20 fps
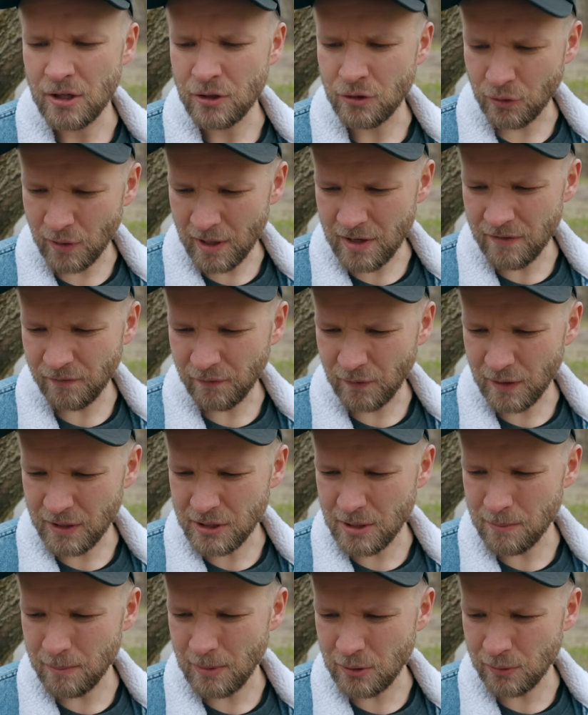trade
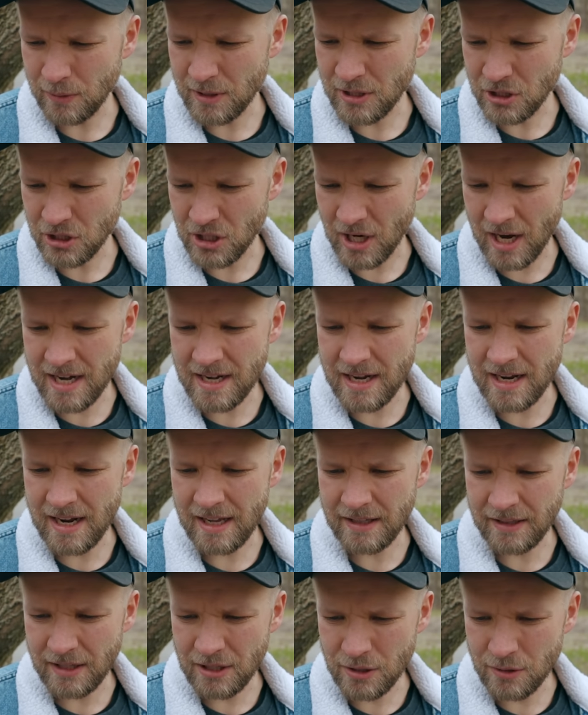friction between China
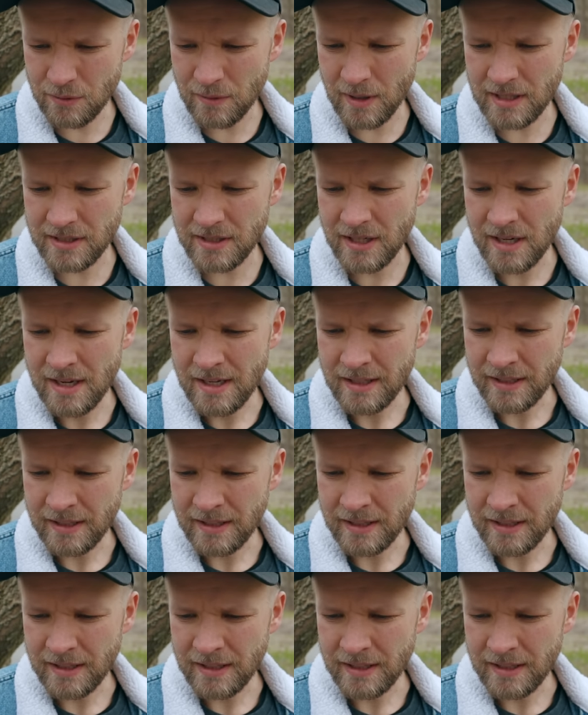and the US,